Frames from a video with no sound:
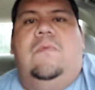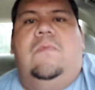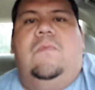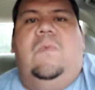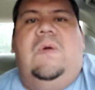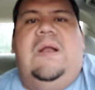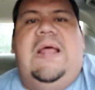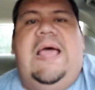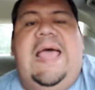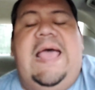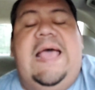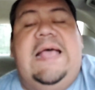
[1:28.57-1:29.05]

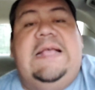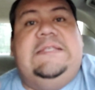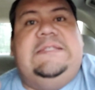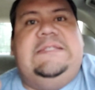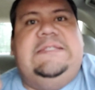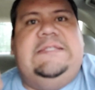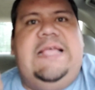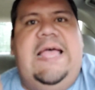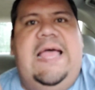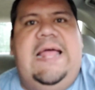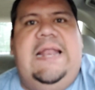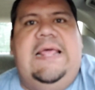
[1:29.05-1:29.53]
when I had
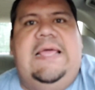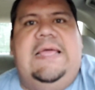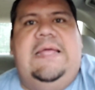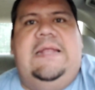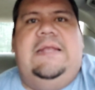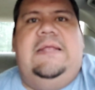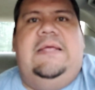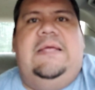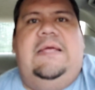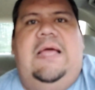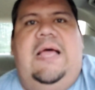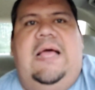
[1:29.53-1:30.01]
said it,
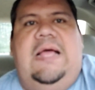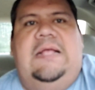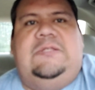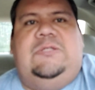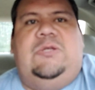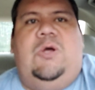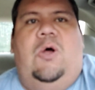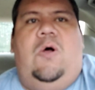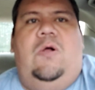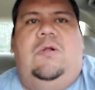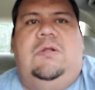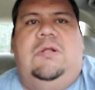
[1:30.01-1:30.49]
I
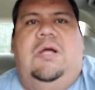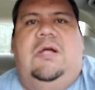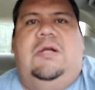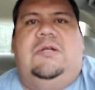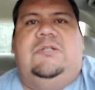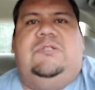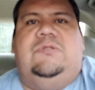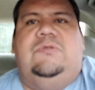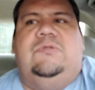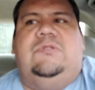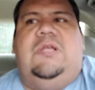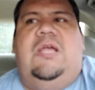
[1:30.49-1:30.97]
told her,
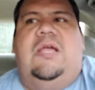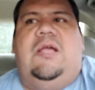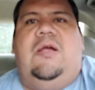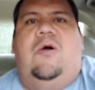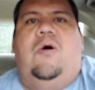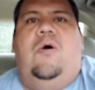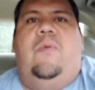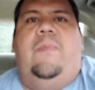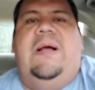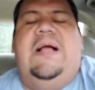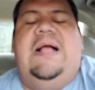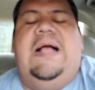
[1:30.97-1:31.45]
she was like,
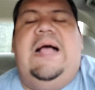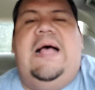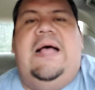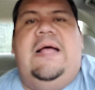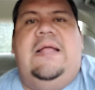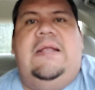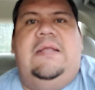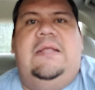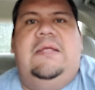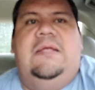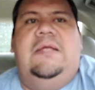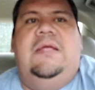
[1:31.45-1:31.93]
"Oh my
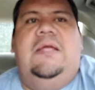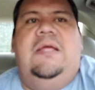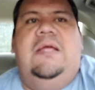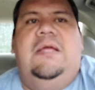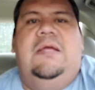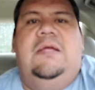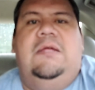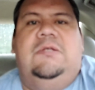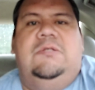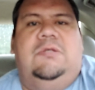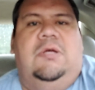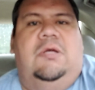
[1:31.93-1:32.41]
God."
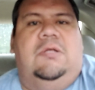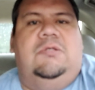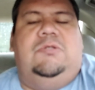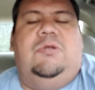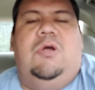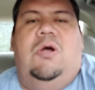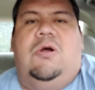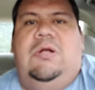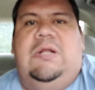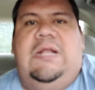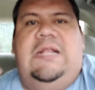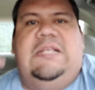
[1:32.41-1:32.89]
So I was
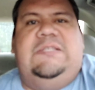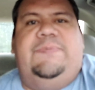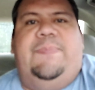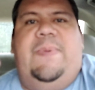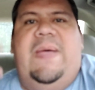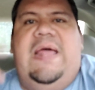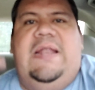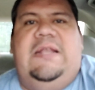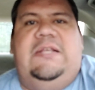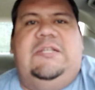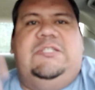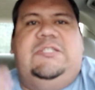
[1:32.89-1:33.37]
talking that
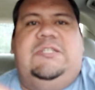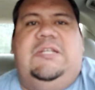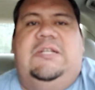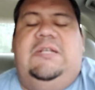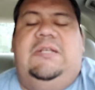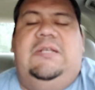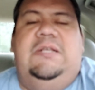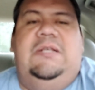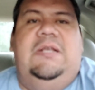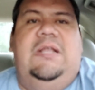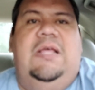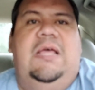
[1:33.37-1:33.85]
Spanish shit,
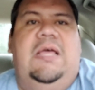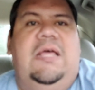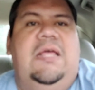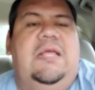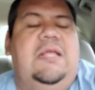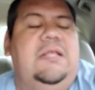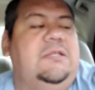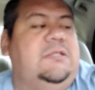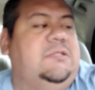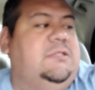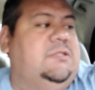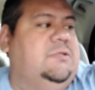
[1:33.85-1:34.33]

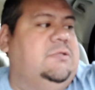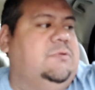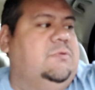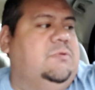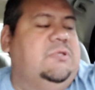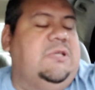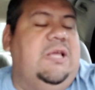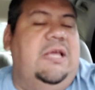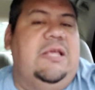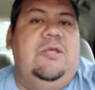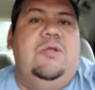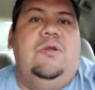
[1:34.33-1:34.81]
and she was
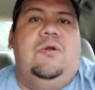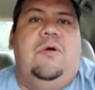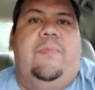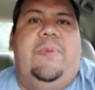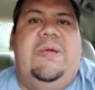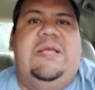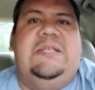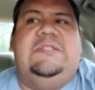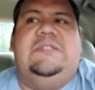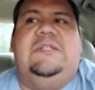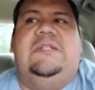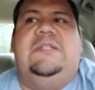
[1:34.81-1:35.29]
like, you know,
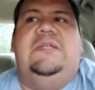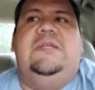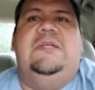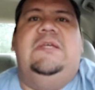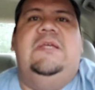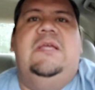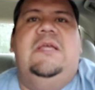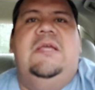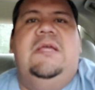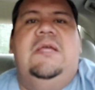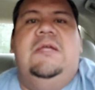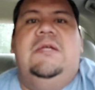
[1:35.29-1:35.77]
basically,
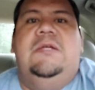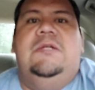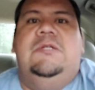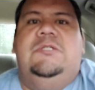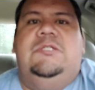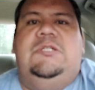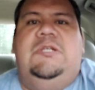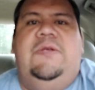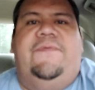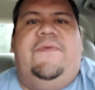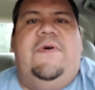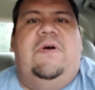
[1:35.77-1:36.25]

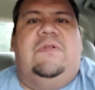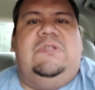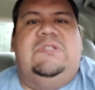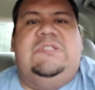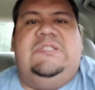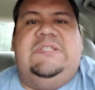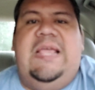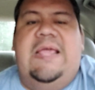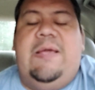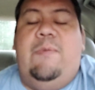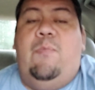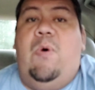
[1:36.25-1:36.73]
she felt the
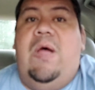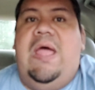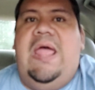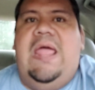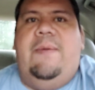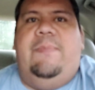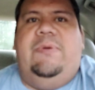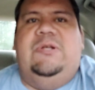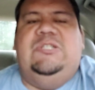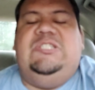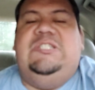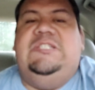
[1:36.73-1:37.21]
same way,
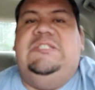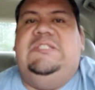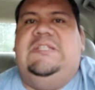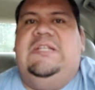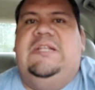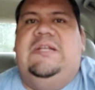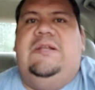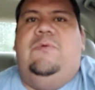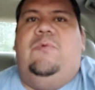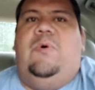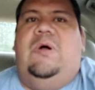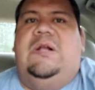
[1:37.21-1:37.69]
but she
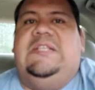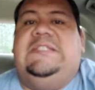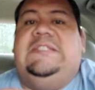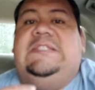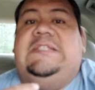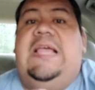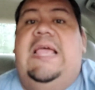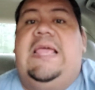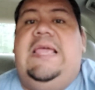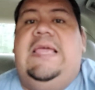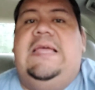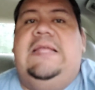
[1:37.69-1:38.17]
didn't want to
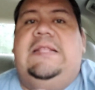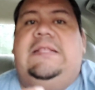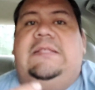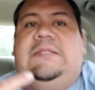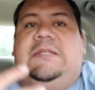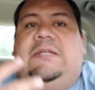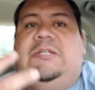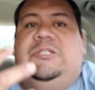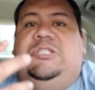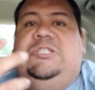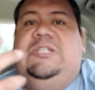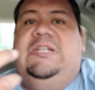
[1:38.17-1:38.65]
say it
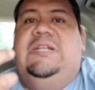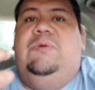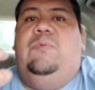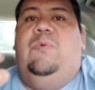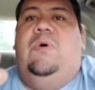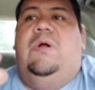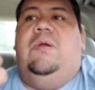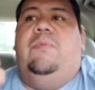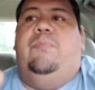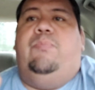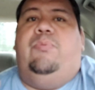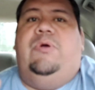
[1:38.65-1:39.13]
because she didn't
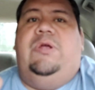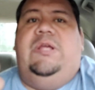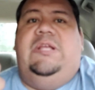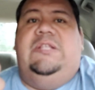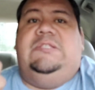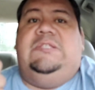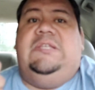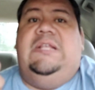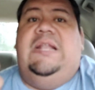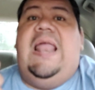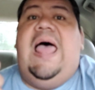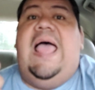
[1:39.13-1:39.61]
want to bring
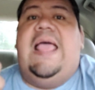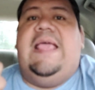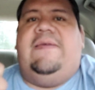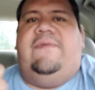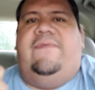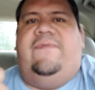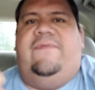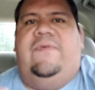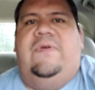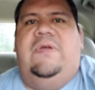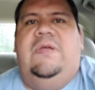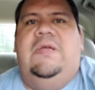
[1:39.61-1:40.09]
it to life.
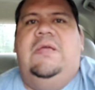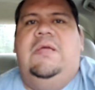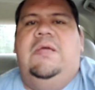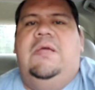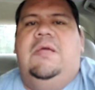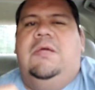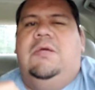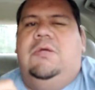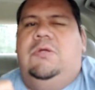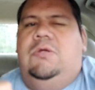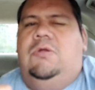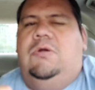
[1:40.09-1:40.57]

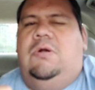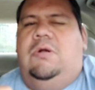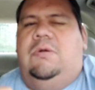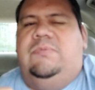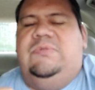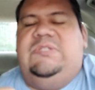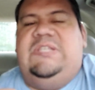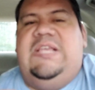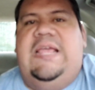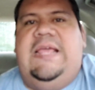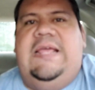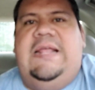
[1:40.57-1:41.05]
You know what I'm
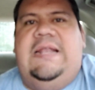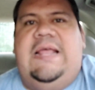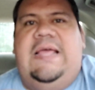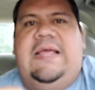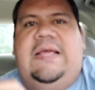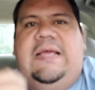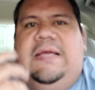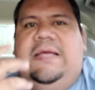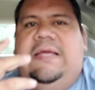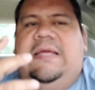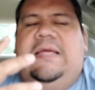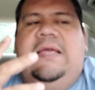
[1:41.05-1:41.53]
saying?
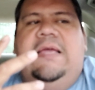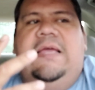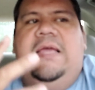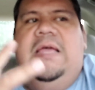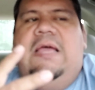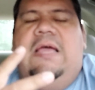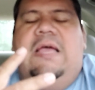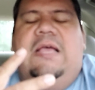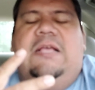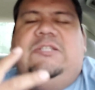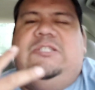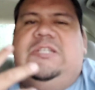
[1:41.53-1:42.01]
Like,
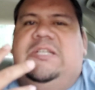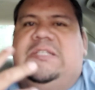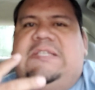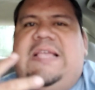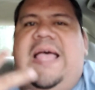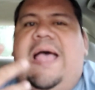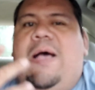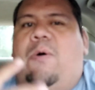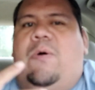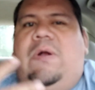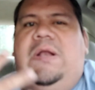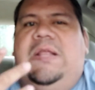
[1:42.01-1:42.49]
it's just
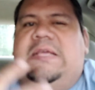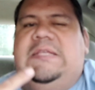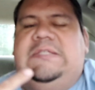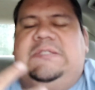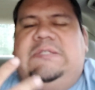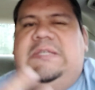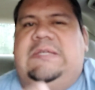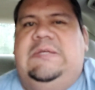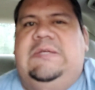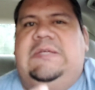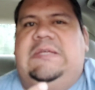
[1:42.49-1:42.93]
how it is